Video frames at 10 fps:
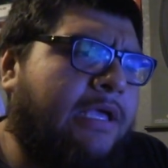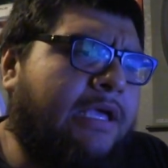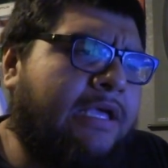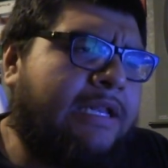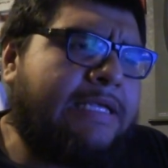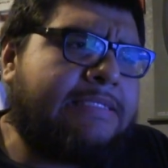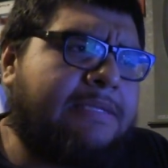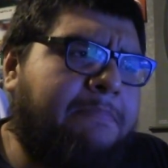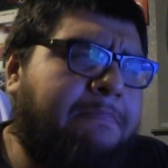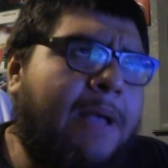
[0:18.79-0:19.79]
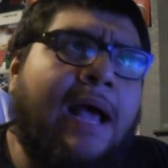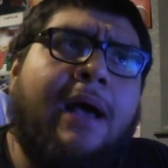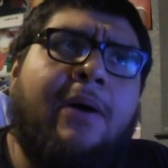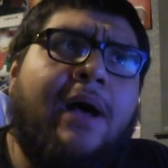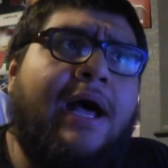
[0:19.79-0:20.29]
It is
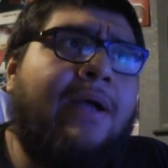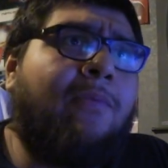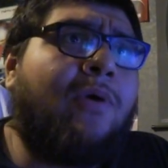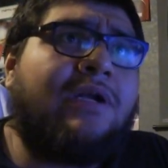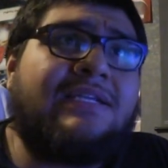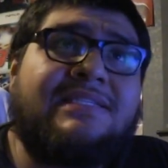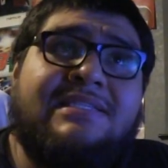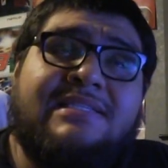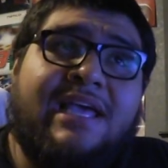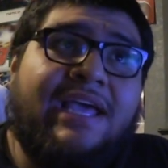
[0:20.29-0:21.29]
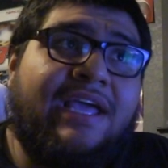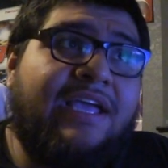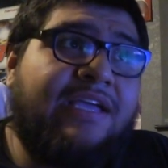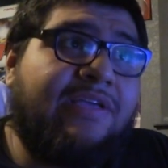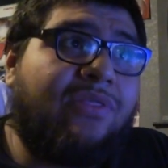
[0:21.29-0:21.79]
about, I want to
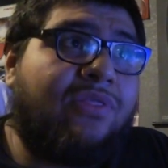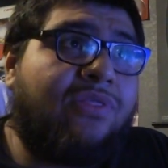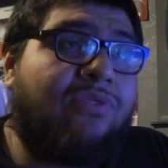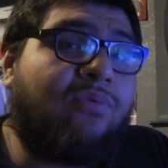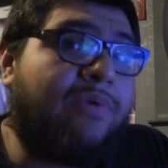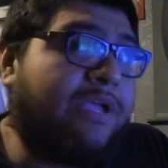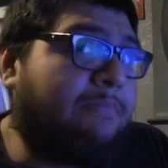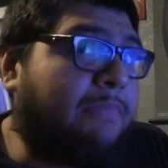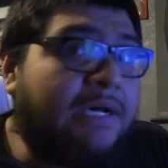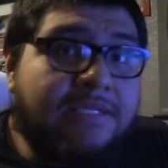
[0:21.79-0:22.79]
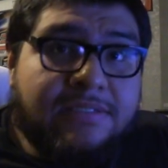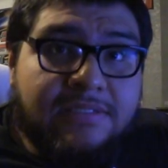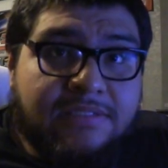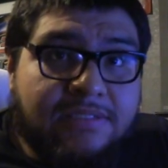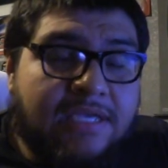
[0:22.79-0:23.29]
say, 3
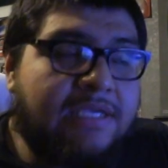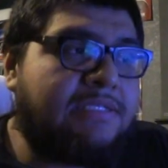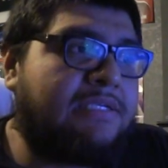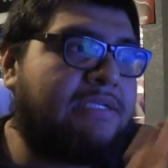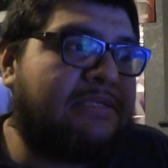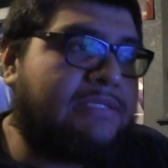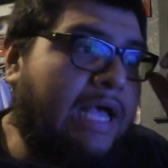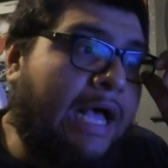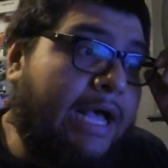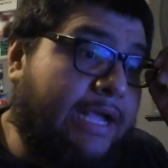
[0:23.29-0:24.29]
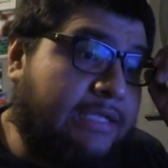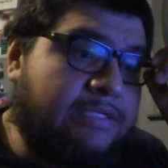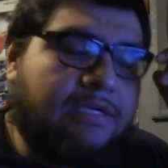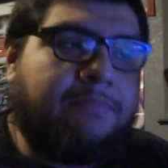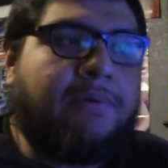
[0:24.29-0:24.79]
months since I
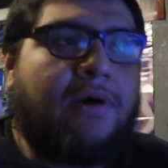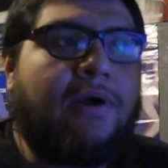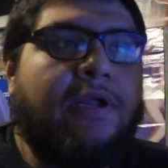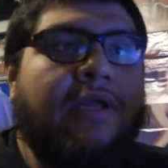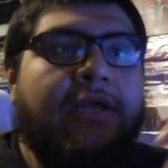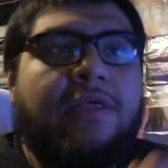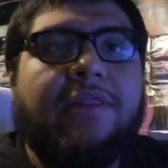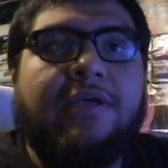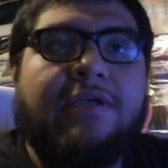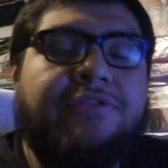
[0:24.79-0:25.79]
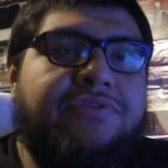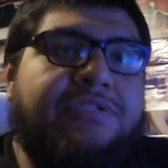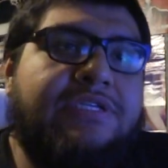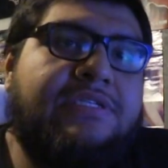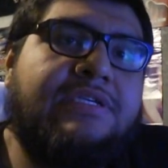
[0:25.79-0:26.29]
took apart the
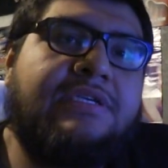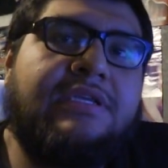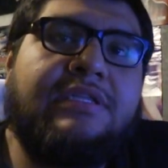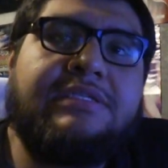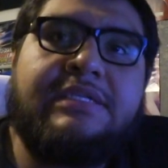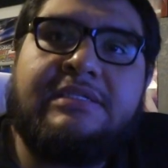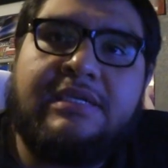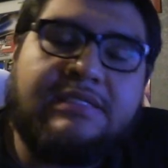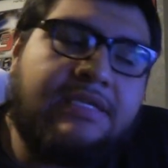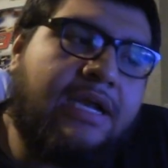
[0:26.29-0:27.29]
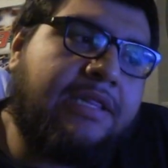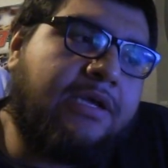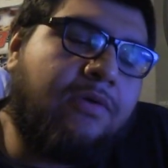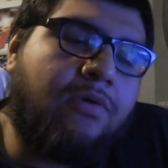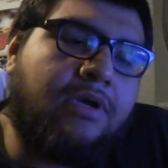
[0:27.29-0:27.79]
2ZZ and the C60 out of
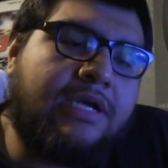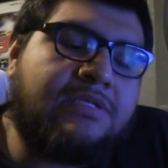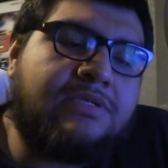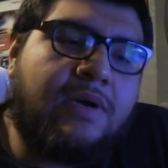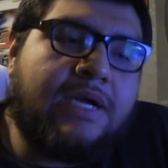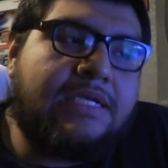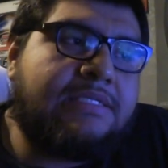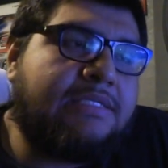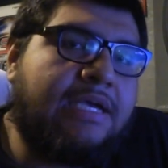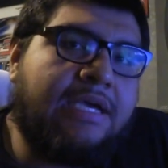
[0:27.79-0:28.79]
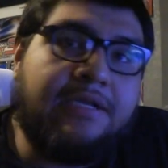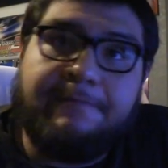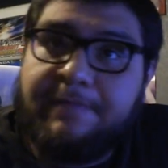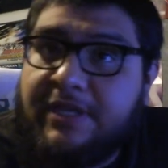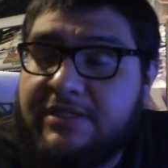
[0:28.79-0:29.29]
the Corolla XRS,
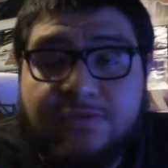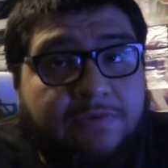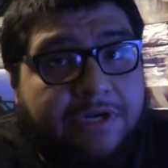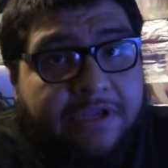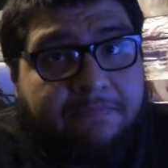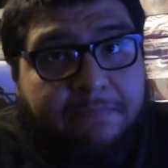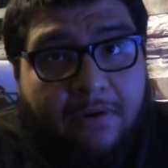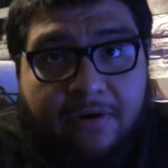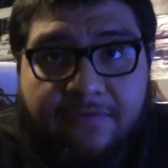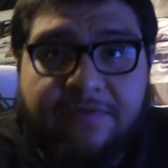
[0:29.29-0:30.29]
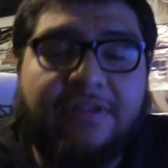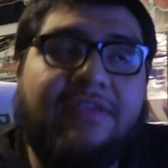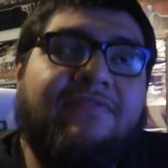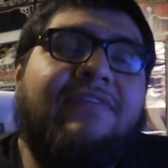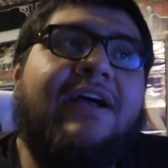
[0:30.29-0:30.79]
and it's running perfectly
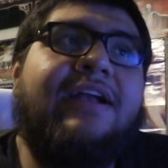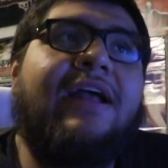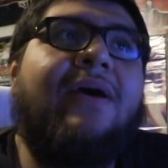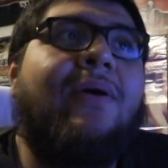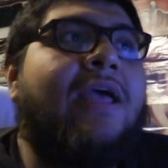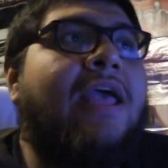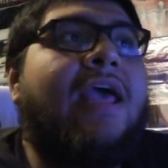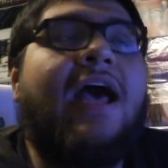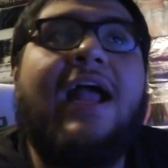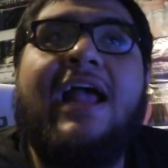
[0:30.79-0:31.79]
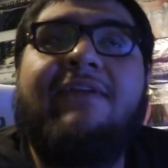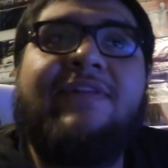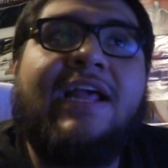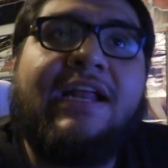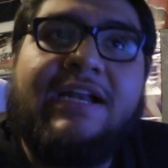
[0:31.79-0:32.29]
fine now. I
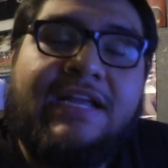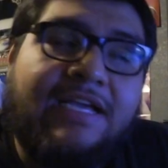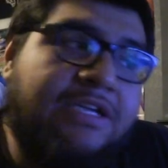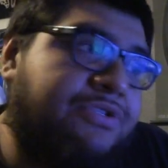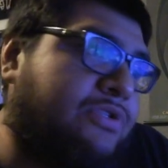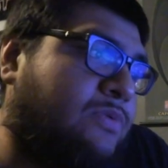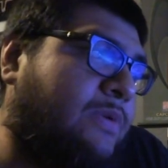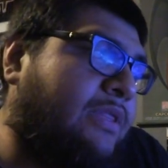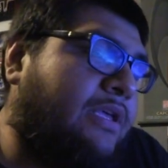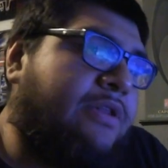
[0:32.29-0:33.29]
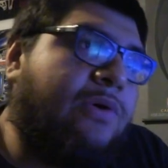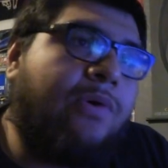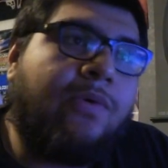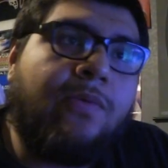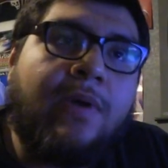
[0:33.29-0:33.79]
haven't had any issues with it, no
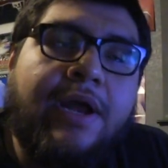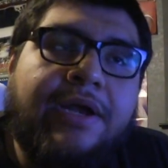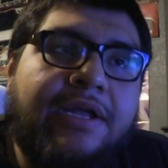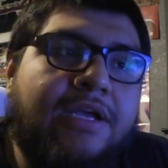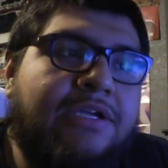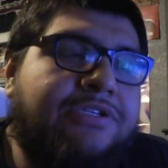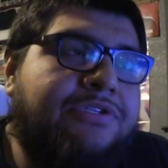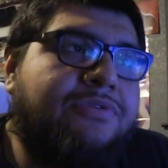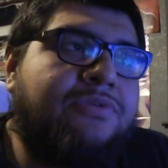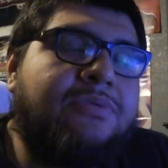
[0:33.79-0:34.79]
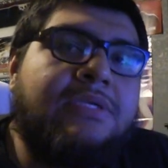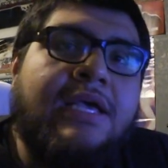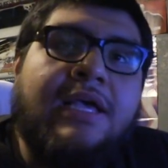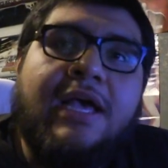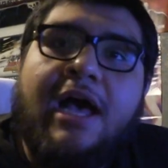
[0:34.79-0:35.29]
grinding issues.
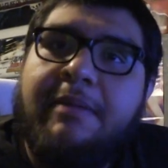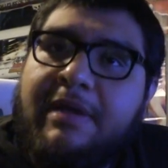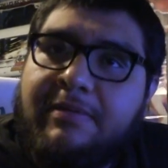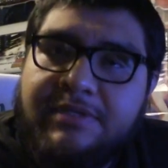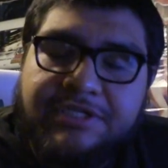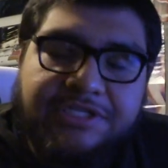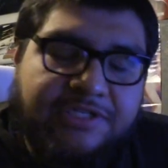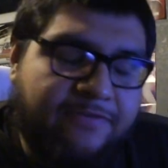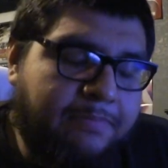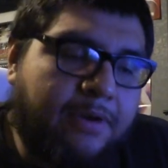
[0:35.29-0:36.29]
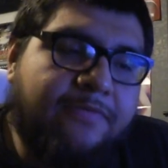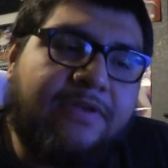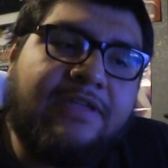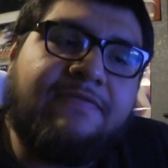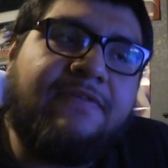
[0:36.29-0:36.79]
I'm able to shift
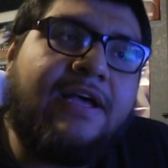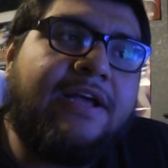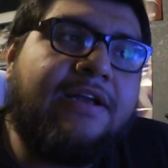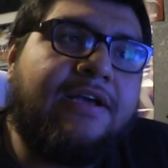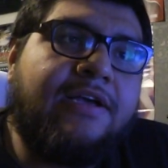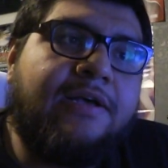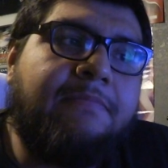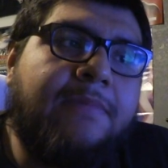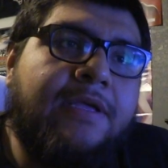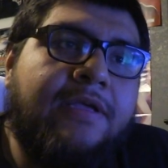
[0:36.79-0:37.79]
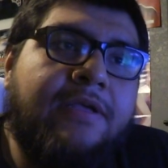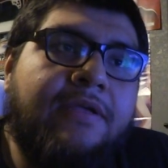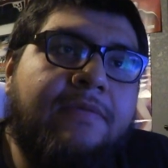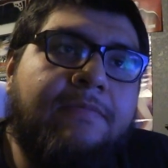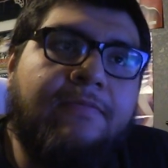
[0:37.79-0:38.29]
perfectly fine
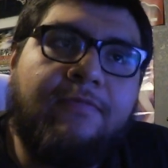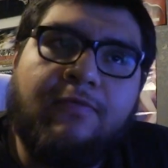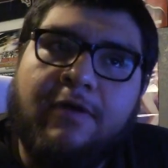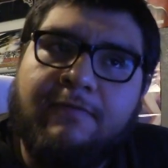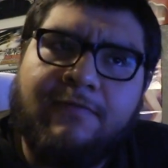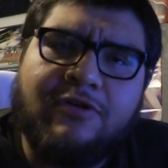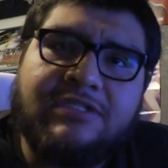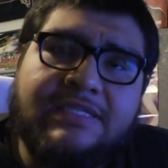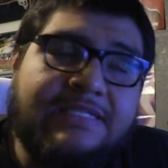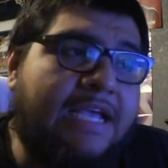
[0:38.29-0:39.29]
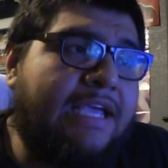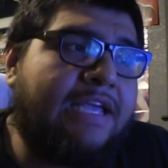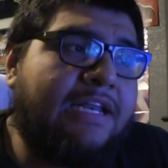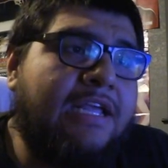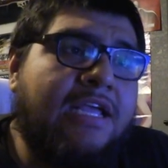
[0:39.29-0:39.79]
from first to
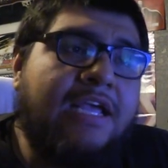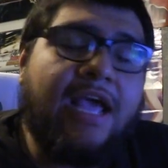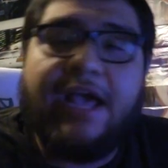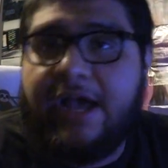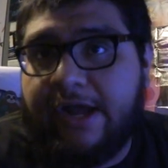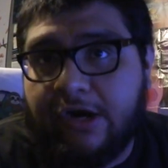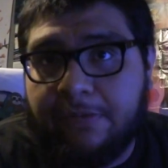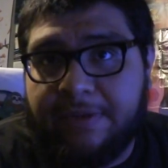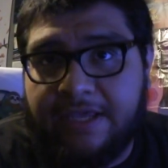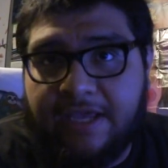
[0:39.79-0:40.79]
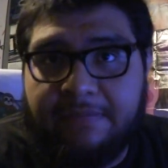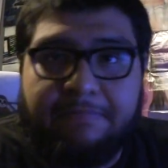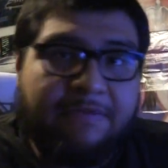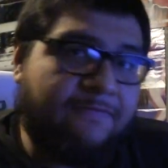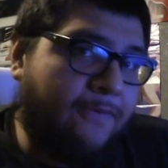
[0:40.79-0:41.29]
second at high RPM.
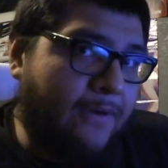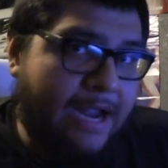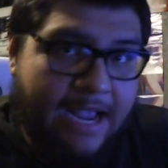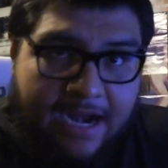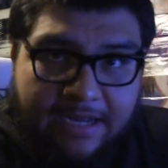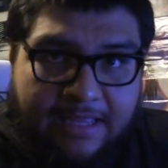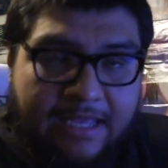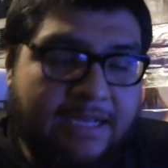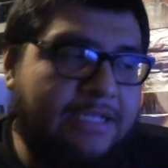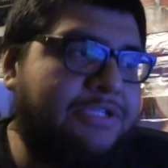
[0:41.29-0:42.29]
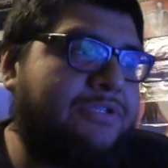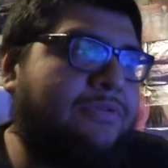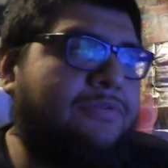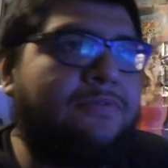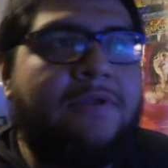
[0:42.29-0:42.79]
Before I had that
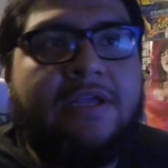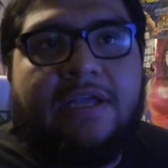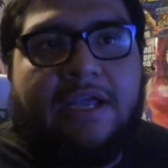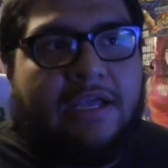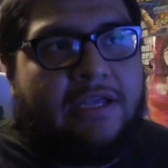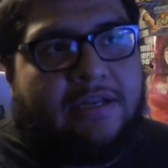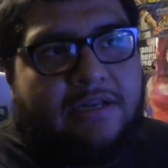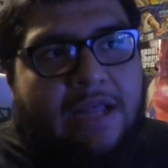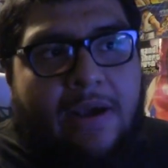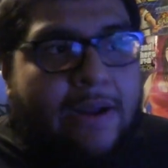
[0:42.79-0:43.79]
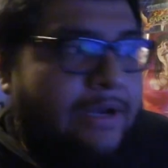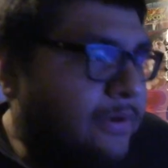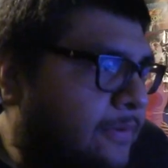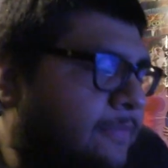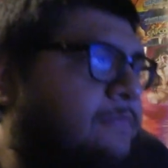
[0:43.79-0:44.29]
issue, and now I
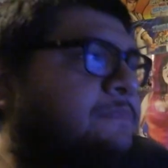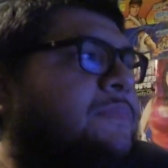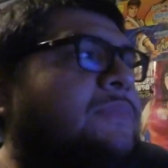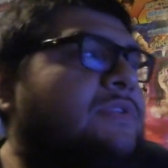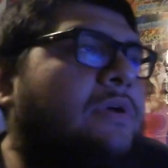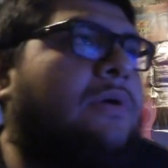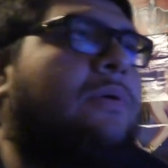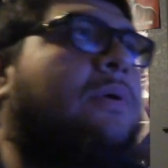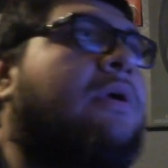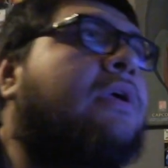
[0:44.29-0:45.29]
don't. So